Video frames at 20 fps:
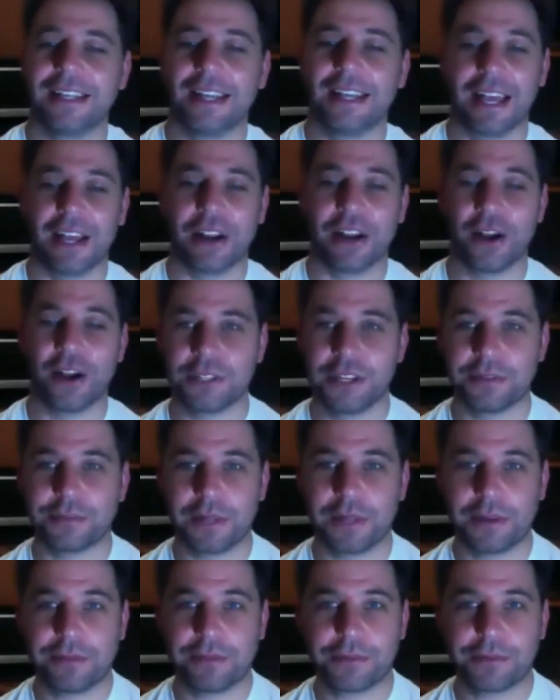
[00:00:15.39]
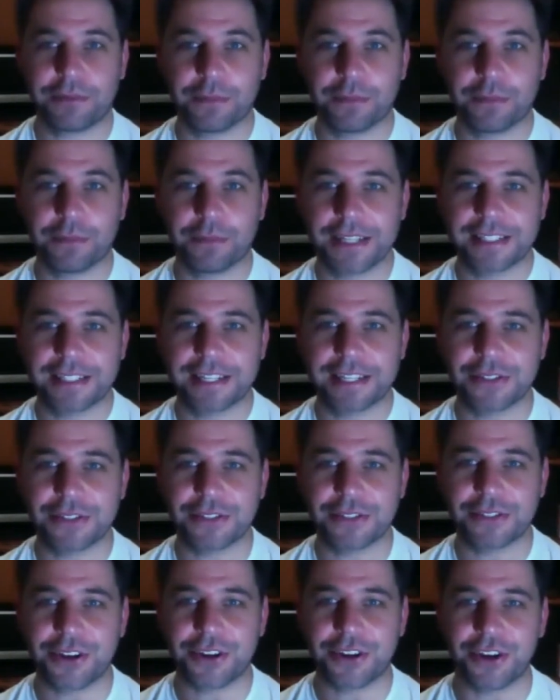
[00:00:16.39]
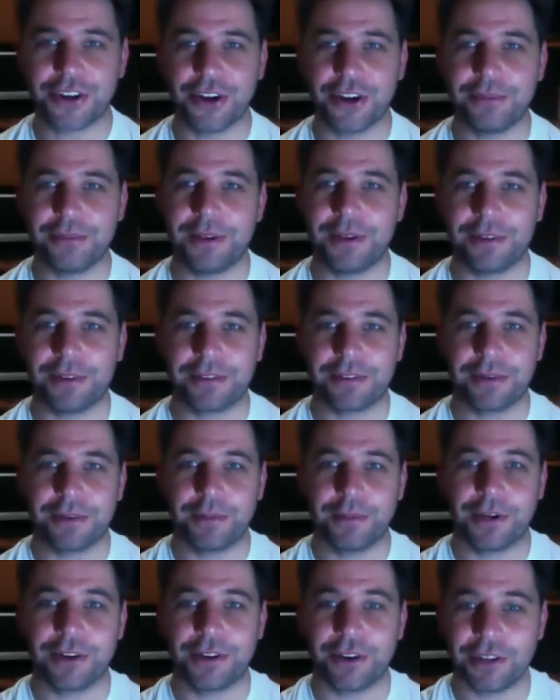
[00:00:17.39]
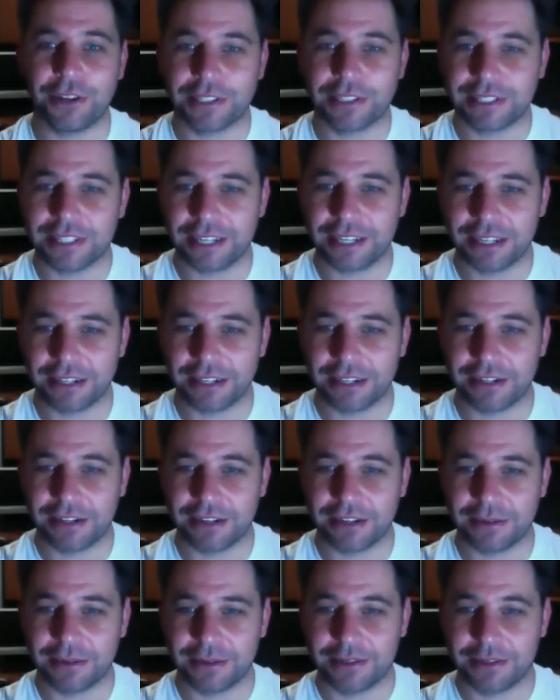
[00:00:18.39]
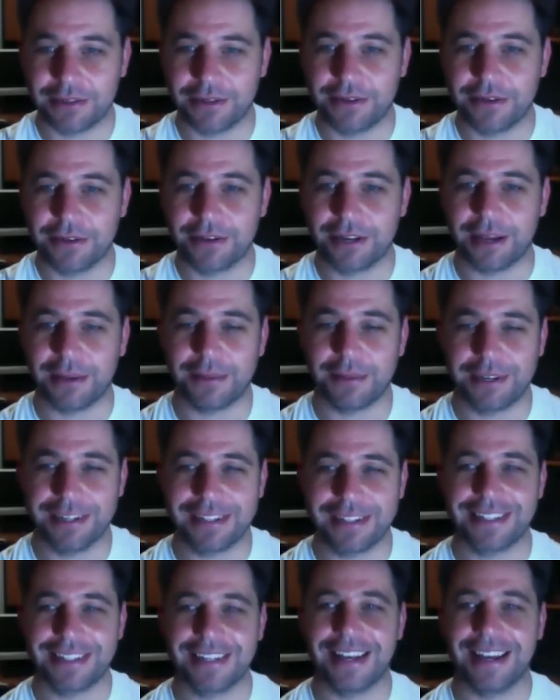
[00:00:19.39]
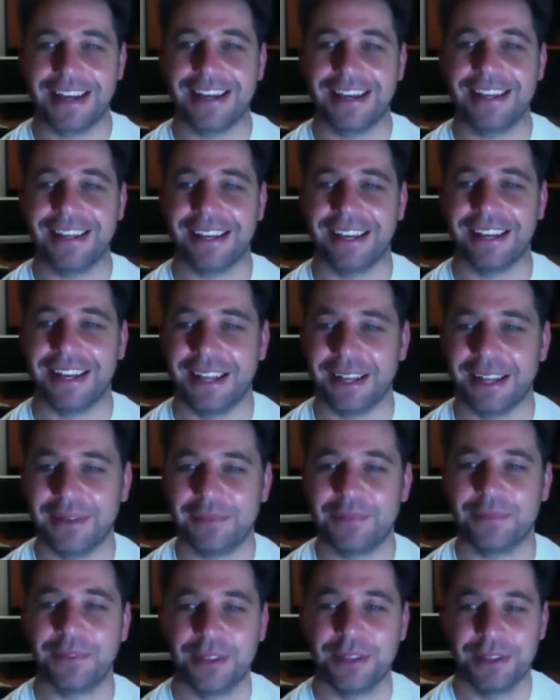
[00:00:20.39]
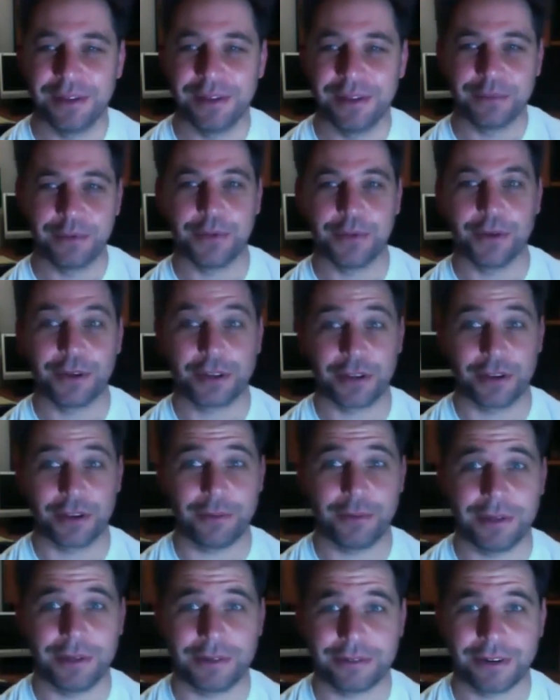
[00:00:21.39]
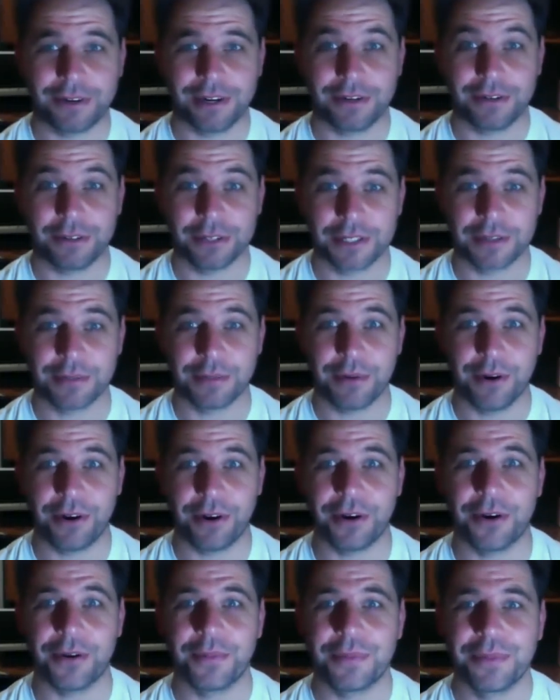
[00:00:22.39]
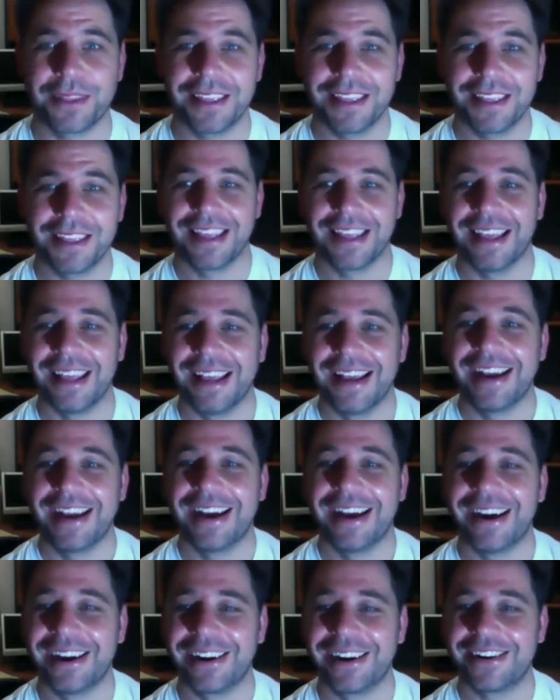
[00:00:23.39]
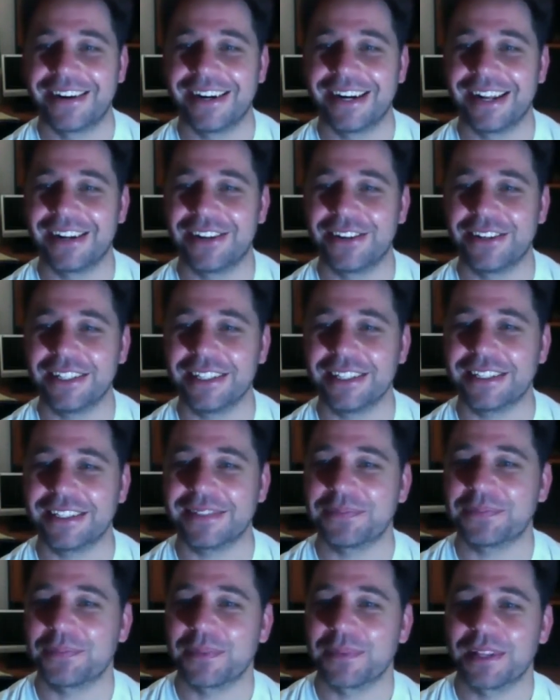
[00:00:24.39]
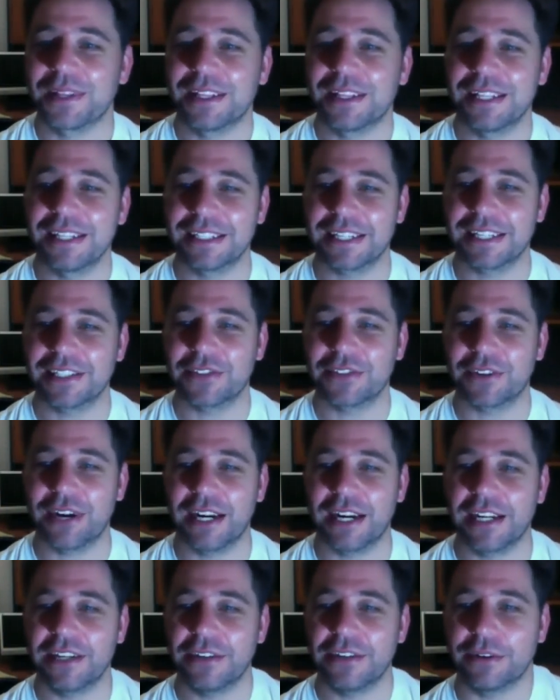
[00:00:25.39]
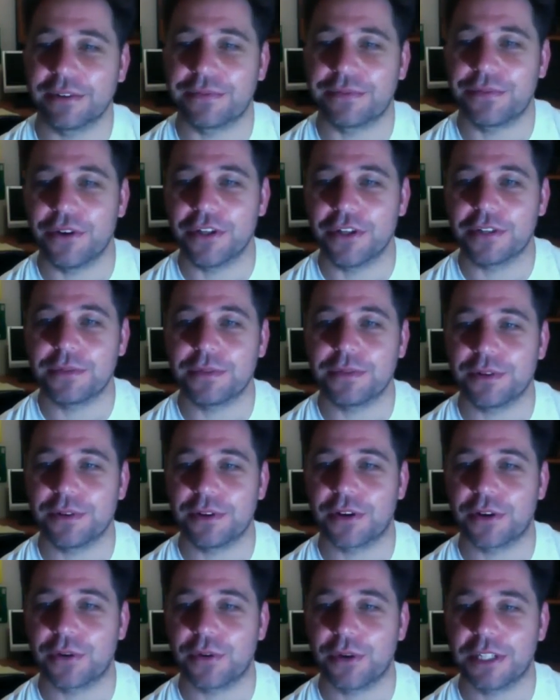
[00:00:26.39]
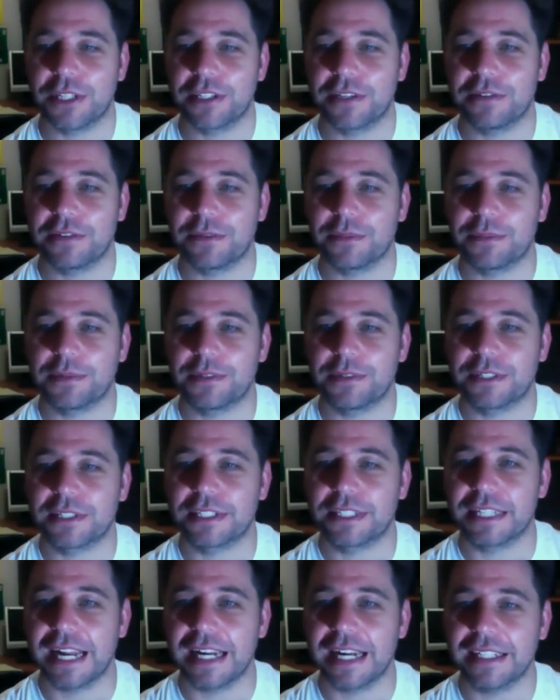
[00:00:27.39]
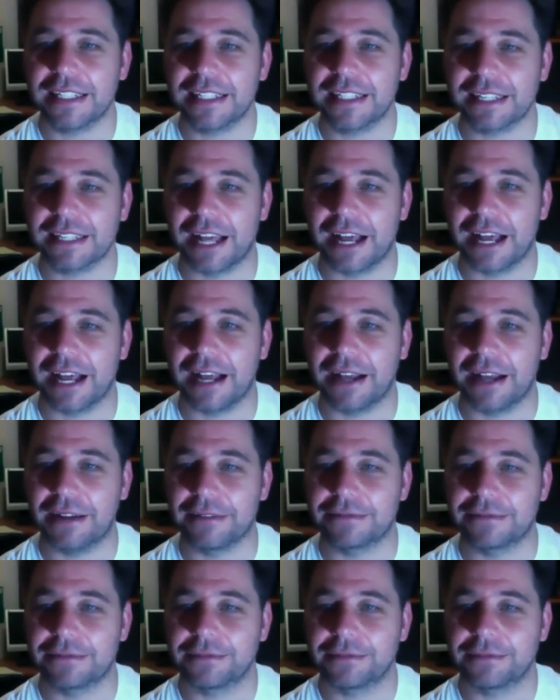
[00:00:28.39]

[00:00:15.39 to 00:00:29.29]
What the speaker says: And I'm Jeff Plum from PingSkills.com. I've got my nice little lower third happening today. We'll work on one for Alois tomorrow. All right, Alois, let's get straight into it. First, we've got a question from Stanislav.